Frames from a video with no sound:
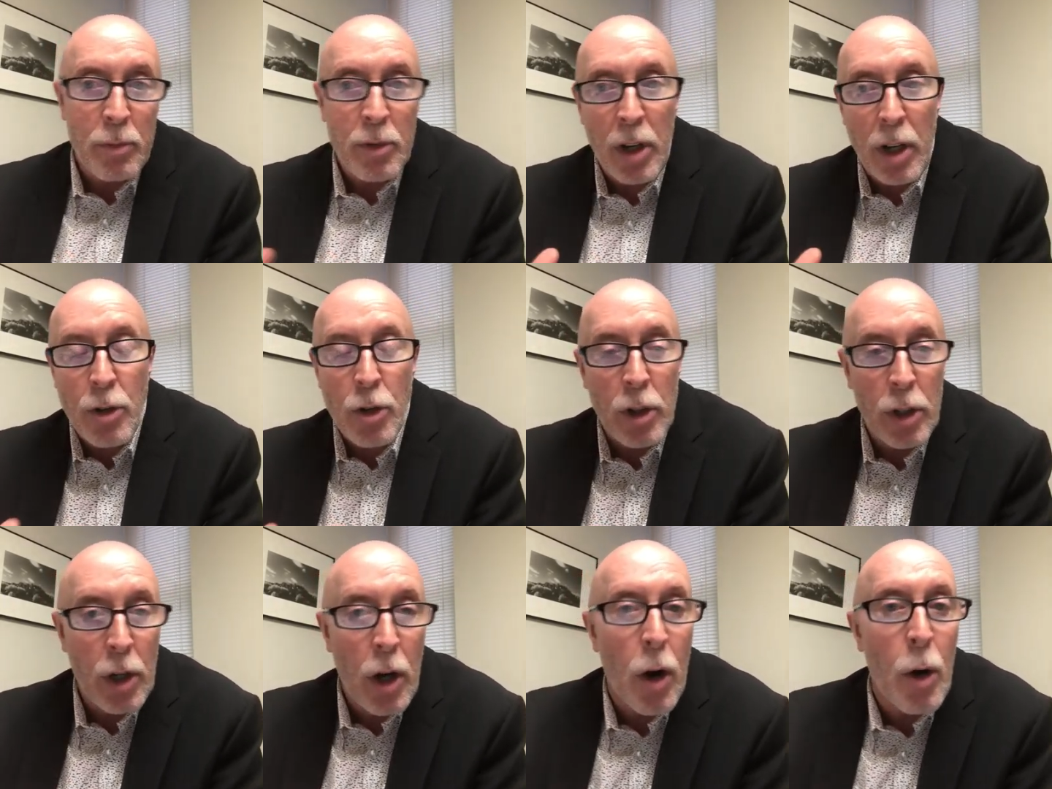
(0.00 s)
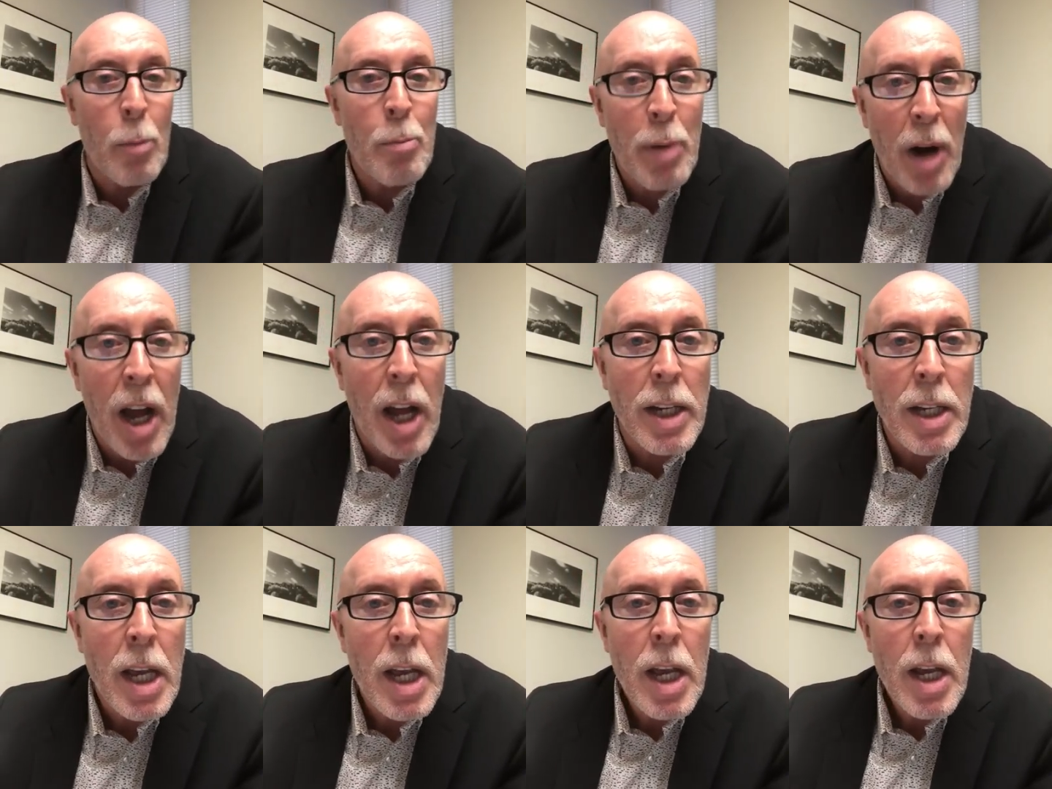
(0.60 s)
touch and go,
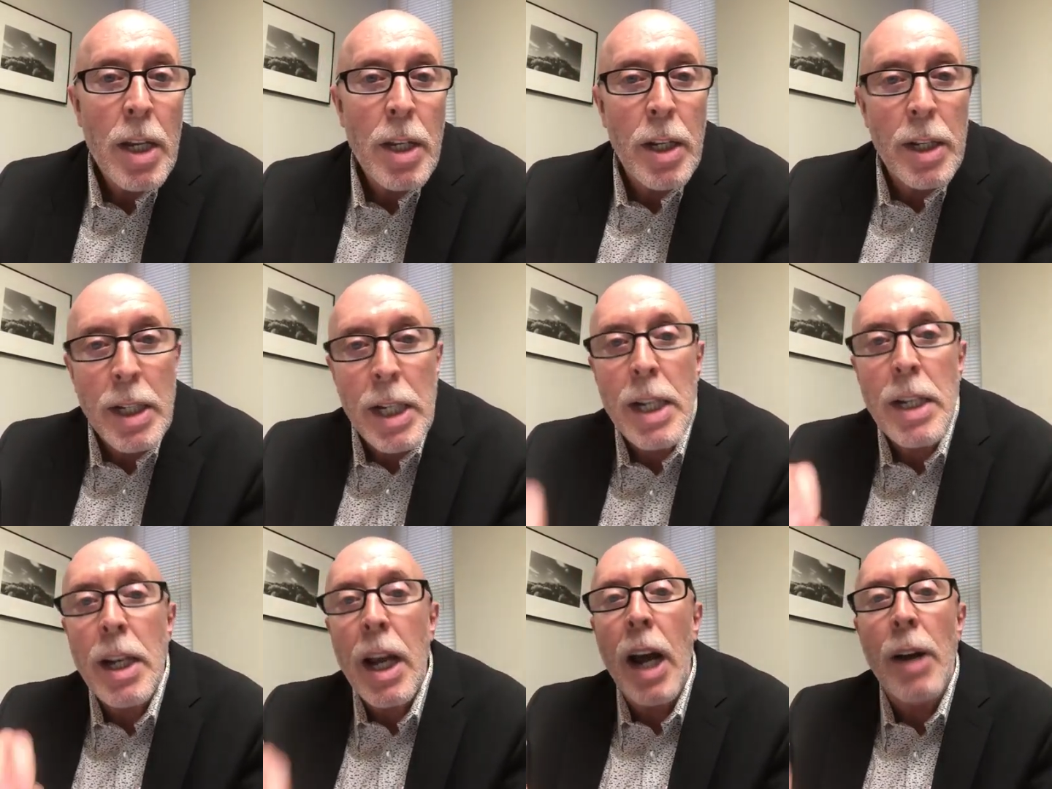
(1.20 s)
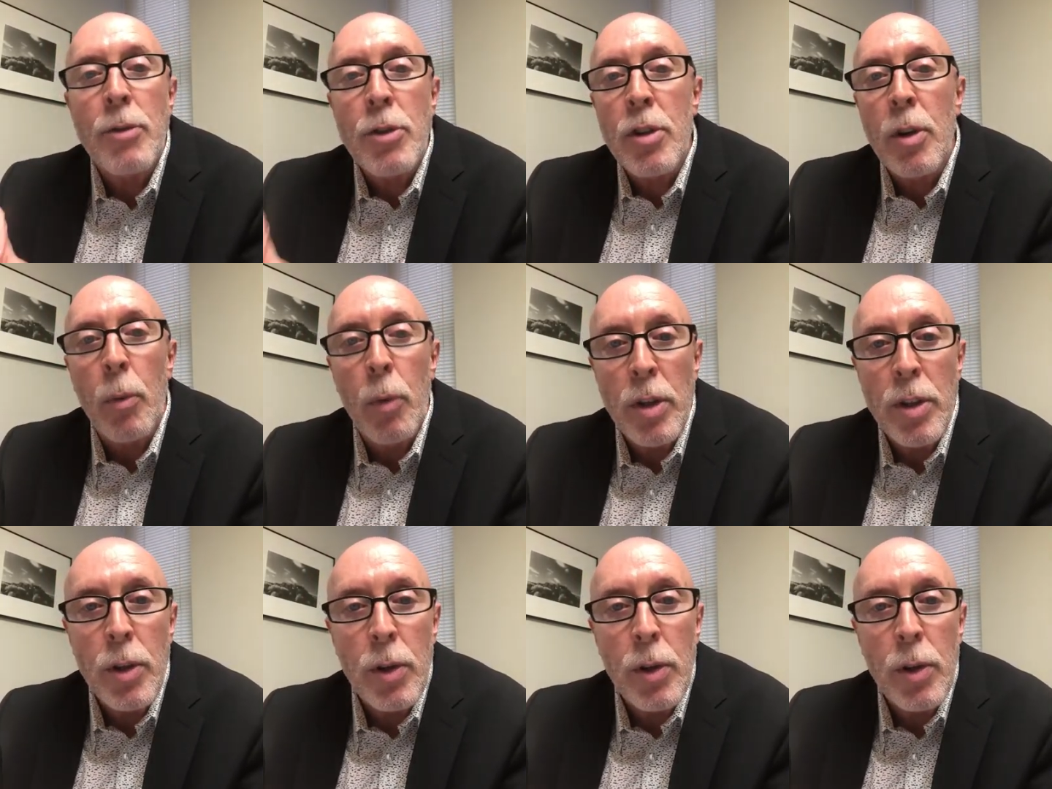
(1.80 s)
but you need to have someone